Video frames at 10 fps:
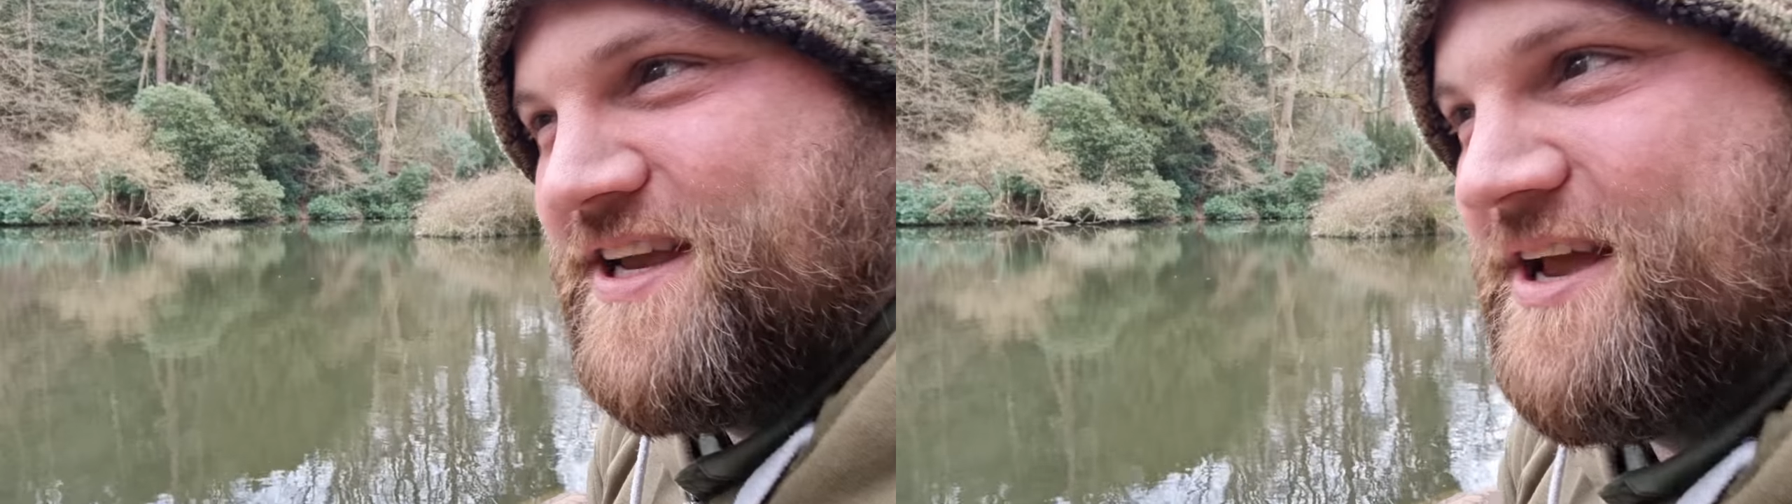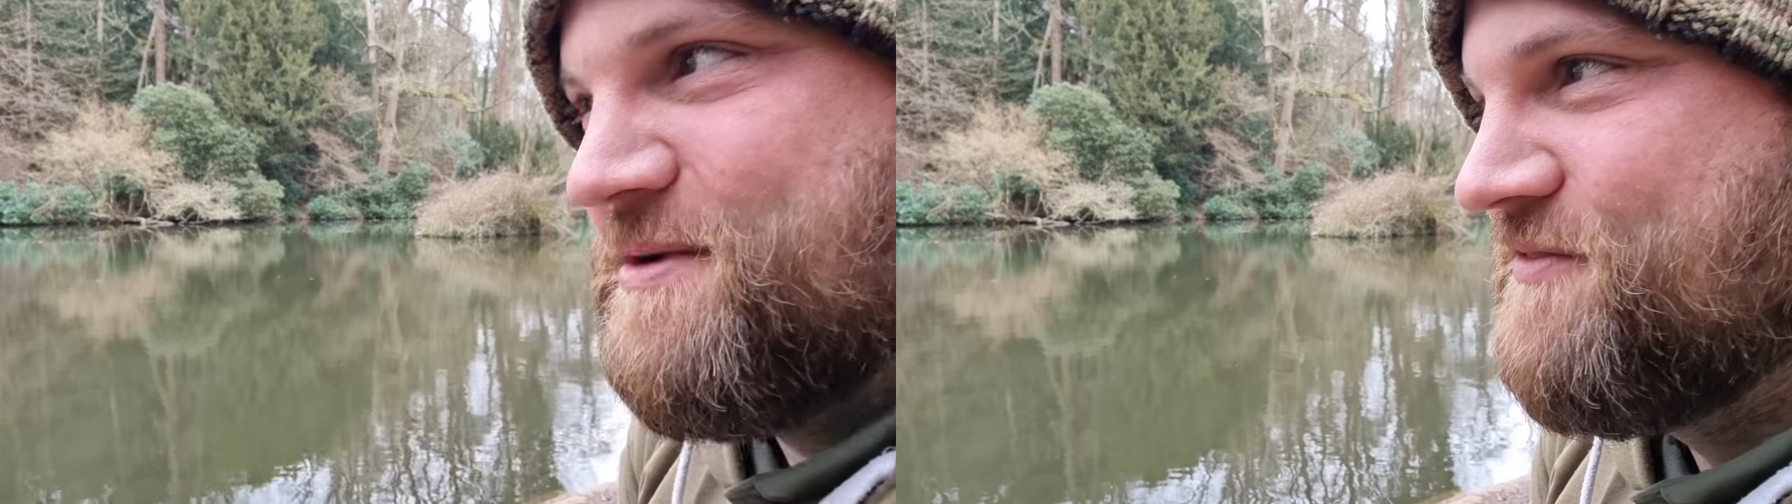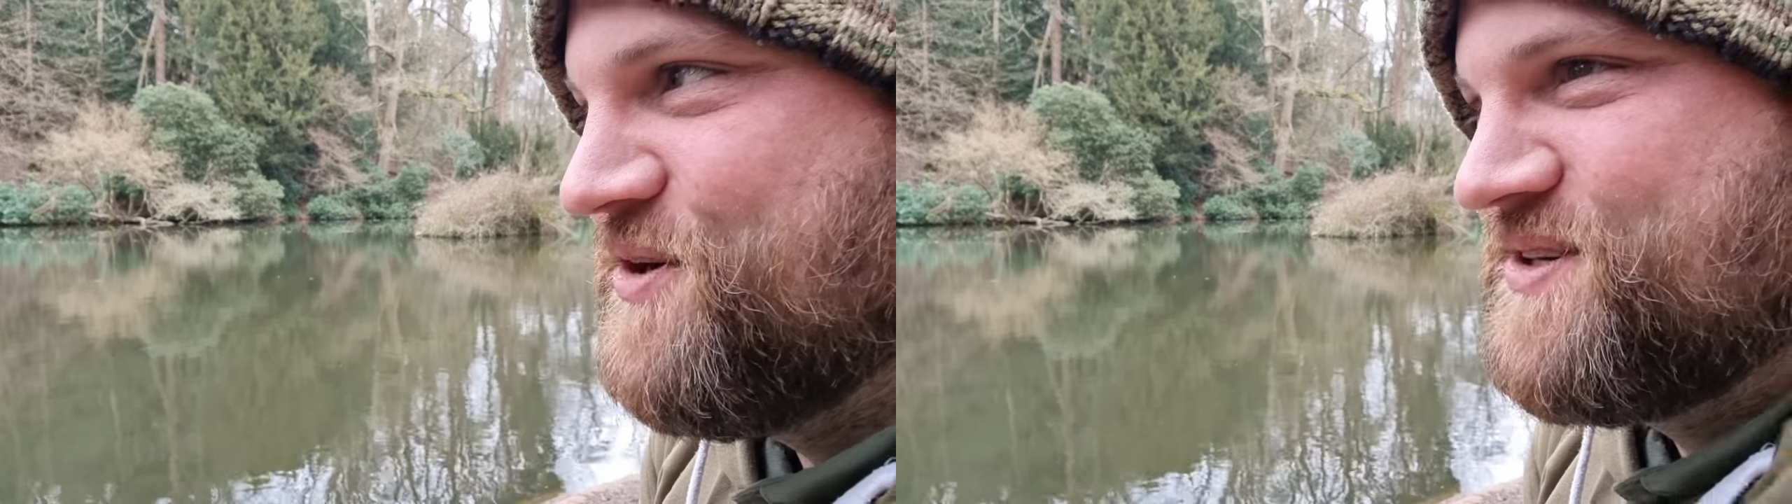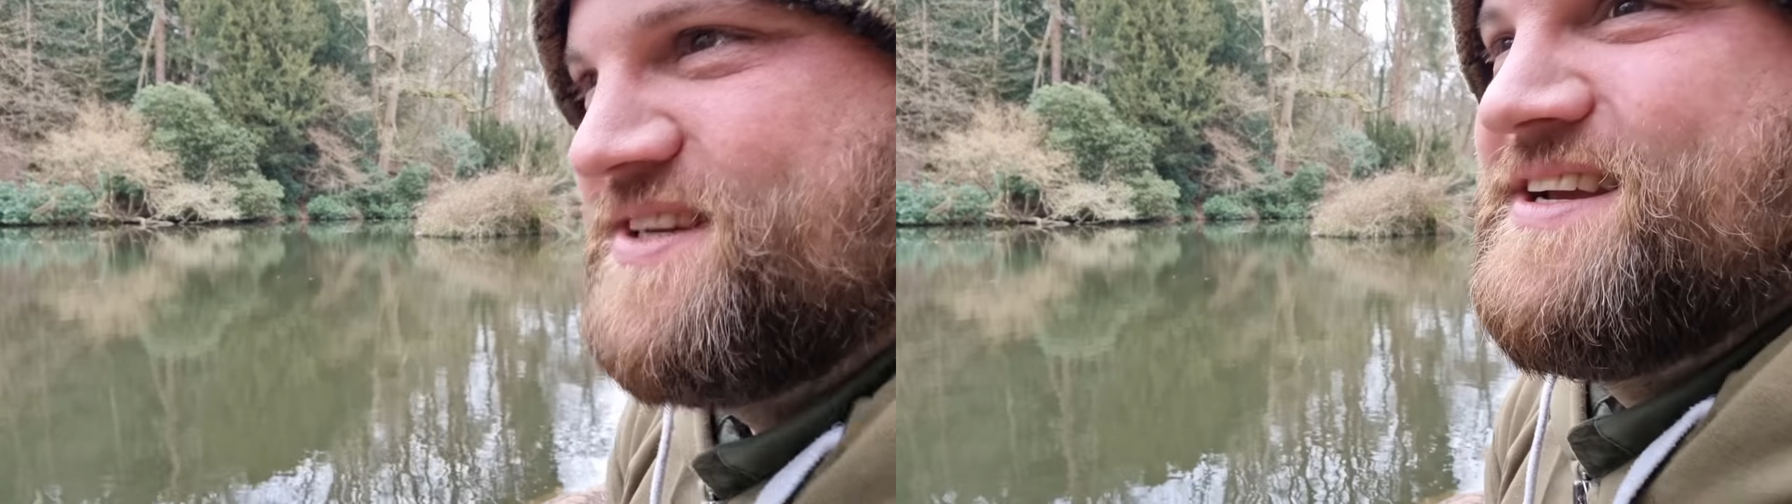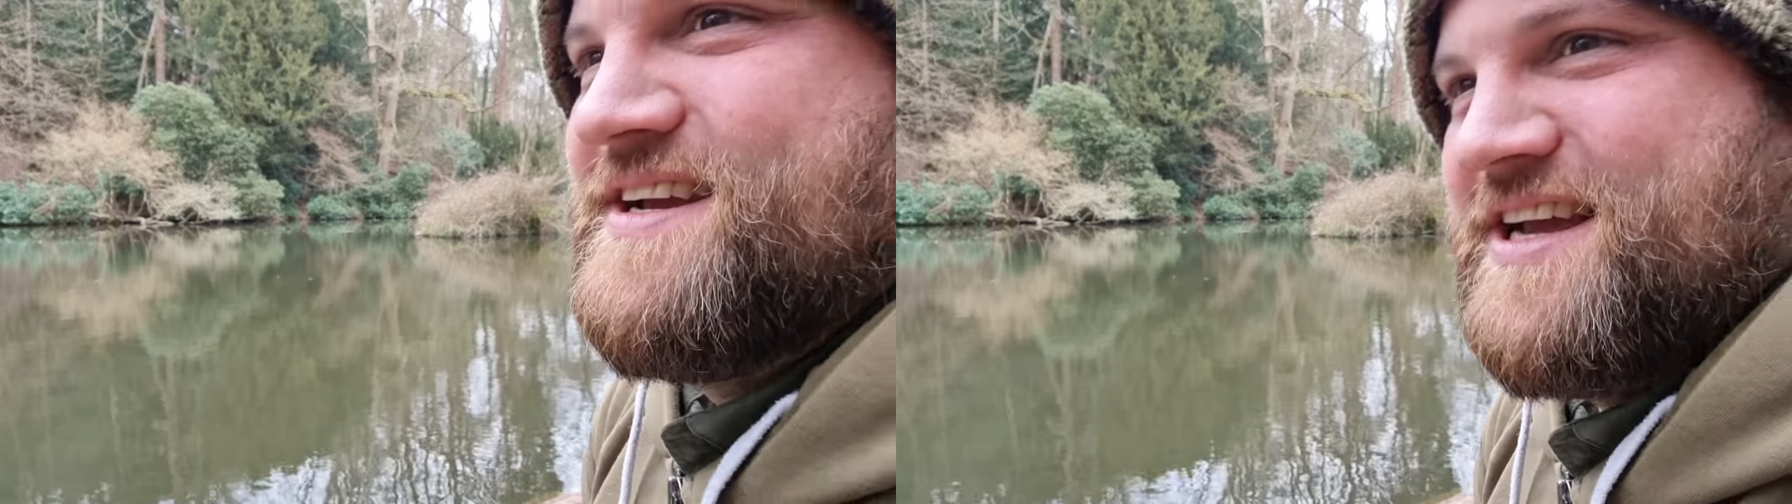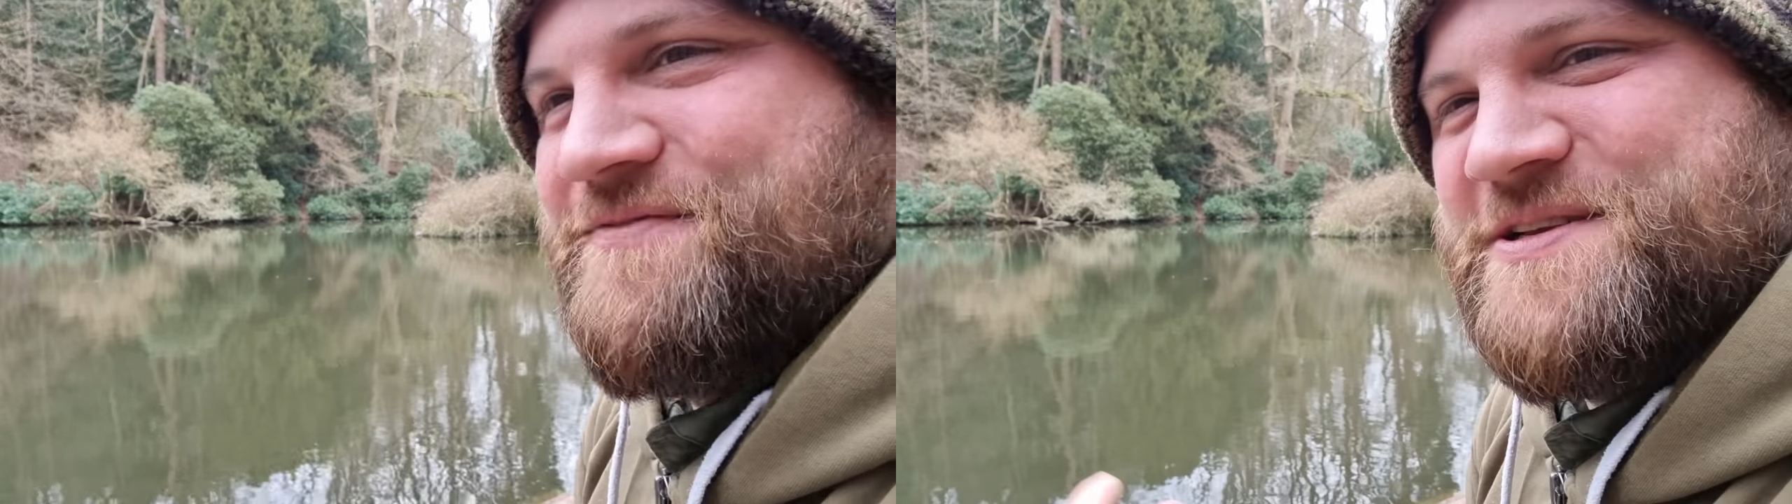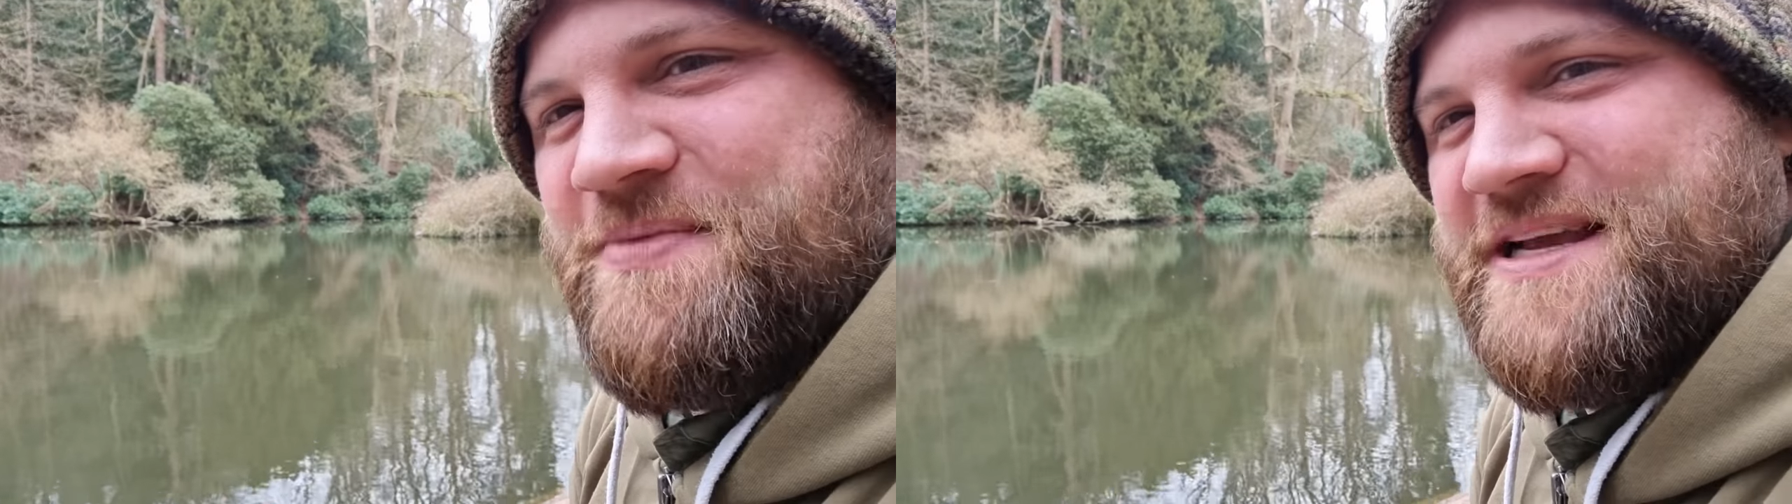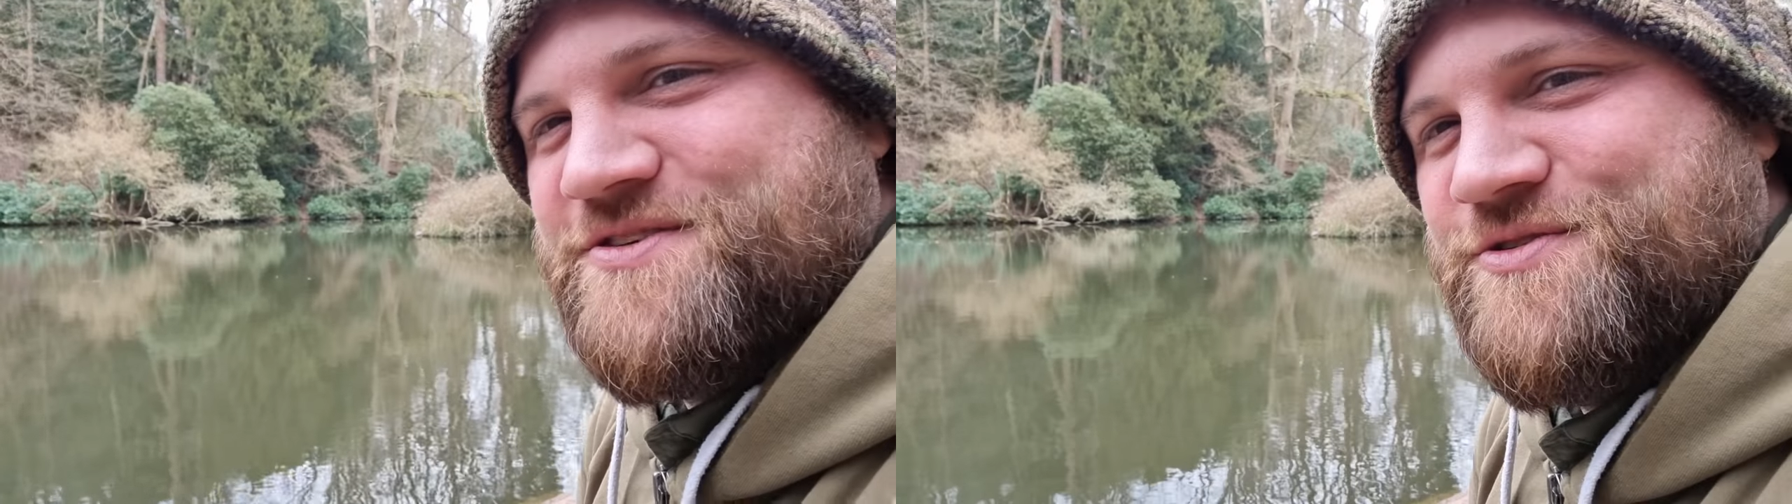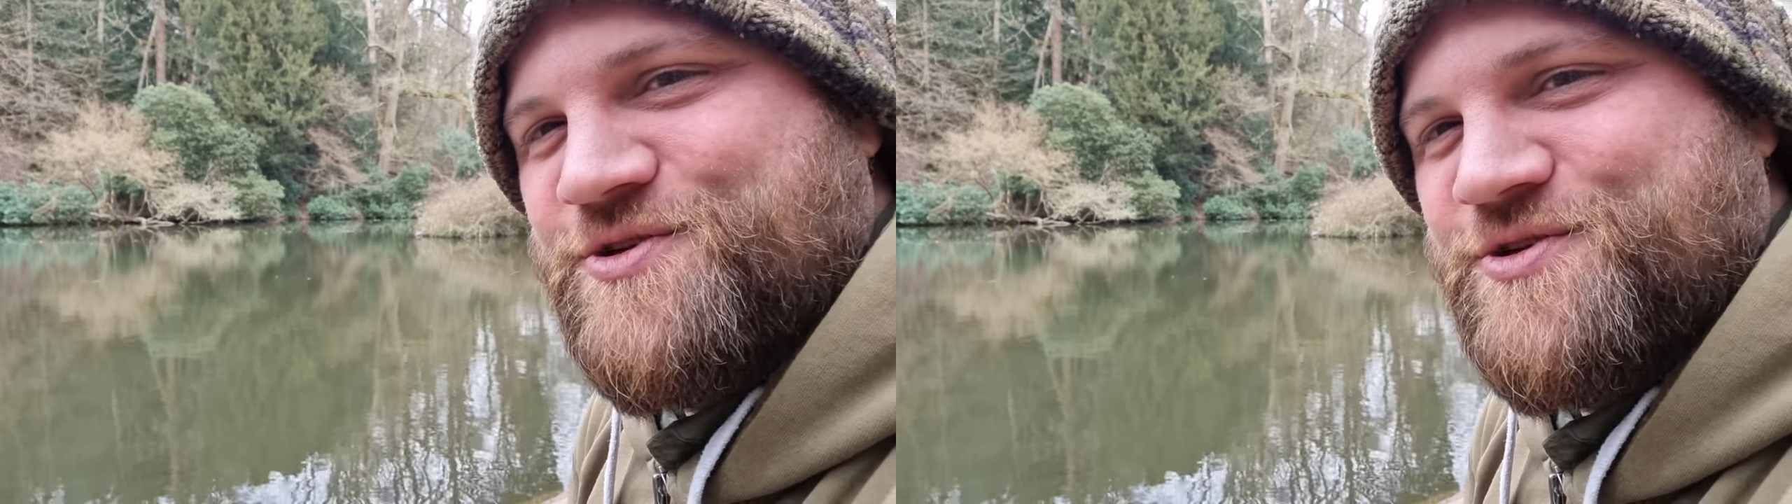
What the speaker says: here, and I've looked at this place on